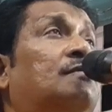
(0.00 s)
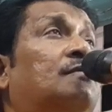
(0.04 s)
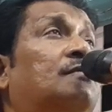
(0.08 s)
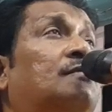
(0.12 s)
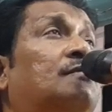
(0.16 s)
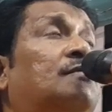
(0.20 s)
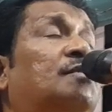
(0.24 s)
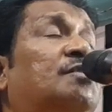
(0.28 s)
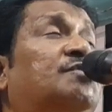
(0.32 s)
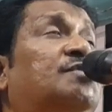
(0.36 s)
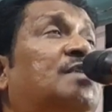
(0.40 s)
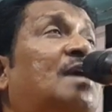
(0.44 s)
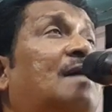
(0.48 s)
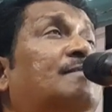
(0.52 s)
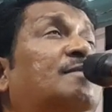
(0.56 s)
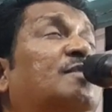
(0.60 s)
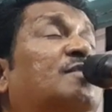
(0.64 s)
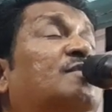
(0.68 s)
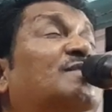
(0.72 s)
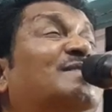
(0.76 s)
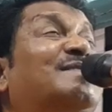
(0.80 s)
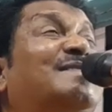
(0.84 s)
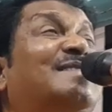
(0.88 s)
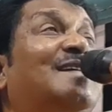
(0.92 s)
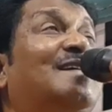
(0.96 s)
What time
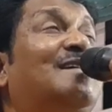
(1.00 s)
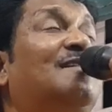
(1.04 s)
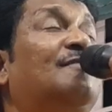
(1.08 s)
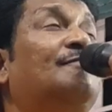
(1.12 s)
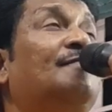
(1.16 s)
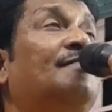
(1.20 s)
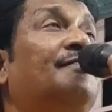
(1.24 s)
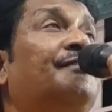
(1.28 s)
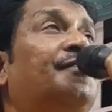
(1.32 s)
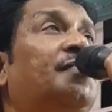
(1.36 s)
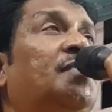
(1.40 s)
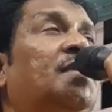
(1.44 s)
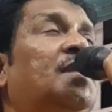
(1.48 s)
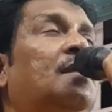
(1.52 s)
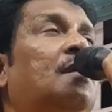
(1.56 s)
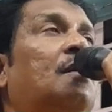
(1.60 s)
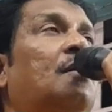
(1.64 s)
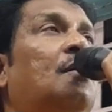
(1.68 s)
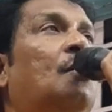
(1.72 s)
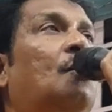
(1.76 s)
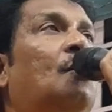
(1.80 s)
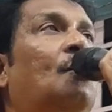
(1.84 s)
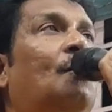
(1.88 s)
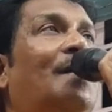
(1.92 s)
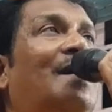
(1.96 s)
did he say?
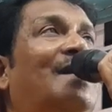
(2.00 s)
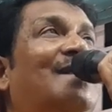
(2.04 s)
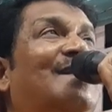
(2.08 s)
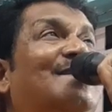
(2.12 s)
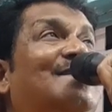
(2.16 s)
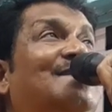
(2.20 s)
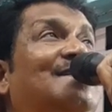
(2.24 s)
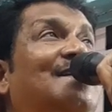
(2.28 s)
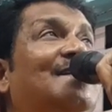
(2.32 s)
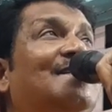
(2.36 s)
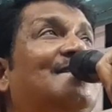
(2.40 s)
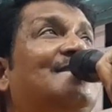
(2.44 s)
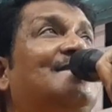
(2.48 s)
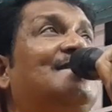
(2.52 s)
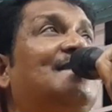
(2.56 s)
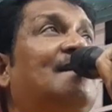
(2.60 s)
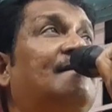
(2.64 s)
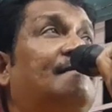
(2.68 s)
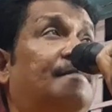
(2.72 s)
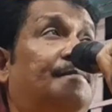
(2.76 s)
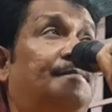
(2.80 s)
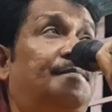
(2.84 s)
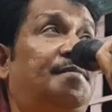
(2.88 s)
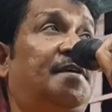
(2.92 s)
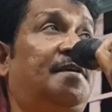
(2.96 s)
Wednesday,
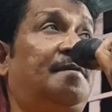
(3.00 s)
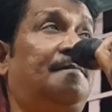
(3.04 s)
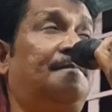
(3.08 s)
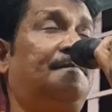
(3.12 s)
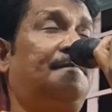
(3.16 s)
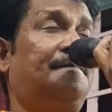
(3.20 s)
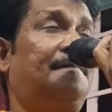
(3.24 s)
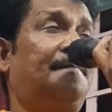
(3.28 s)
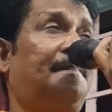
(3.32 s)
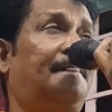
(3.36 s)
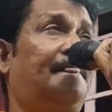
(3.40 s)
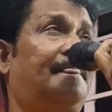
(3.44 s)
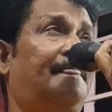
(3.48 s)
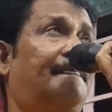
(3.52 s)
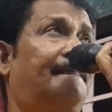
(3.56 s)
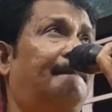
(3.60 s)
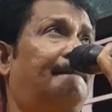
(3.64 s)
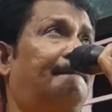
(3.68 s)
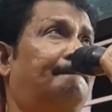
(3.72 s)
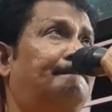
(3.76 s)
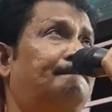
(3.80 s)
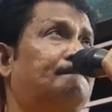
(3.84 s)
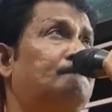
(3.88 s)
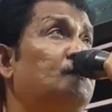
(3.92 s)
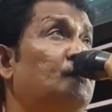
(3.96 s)
7 p.m.
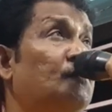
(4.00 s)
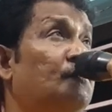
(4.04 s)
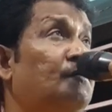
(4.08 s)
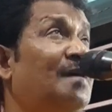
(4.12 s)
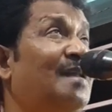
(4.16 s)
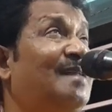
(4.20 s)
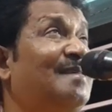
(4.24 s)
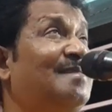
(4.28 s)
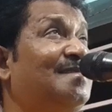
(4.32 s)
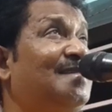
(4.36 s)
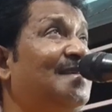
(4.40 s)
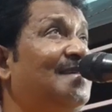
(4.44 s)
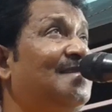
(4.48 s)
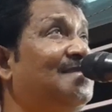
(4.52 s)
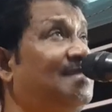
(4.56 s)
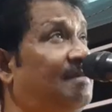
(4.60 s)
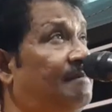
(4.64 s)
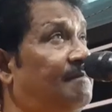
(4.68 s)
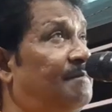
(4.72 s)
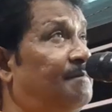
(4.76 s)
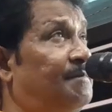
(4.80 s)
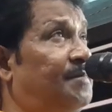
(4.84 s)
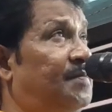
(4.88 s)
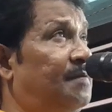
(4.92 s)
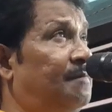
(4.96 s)
Wednesday,
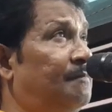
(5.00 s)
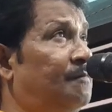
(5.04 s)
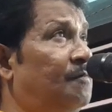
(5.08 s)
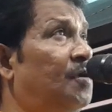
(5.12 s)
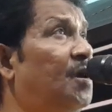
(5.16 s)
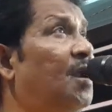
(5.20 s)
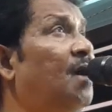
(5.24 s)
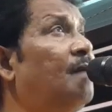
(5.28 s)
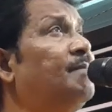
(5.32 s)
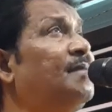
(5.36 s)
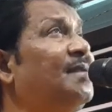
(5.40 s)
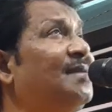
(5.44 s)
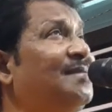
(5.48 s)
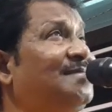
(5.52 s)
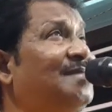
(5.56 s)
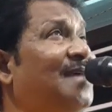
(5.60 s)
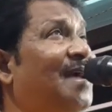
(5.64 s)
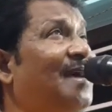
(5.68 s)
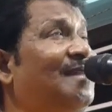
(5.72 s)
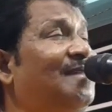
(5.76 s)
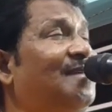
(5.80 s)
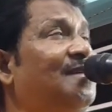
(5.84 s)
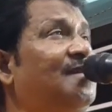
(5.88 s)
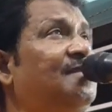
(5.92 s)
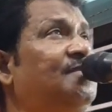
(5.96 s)
7 p.m. What happened
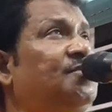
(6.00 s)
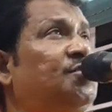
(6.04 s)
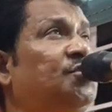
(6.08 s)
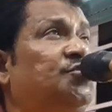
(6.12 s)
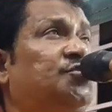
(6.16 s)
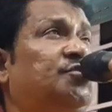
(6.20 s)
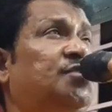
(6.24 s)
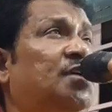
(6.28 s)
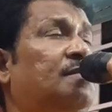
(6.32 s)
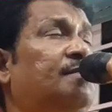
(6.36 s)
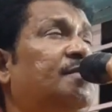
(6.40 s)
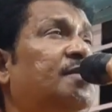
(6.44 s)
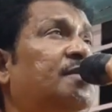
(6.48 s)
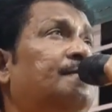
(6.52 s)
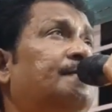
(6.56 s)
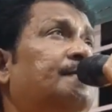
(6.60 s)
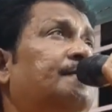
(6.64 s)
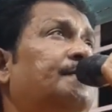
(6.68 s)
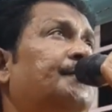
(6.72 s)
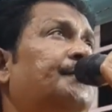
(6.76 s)
exactly? Just tell me.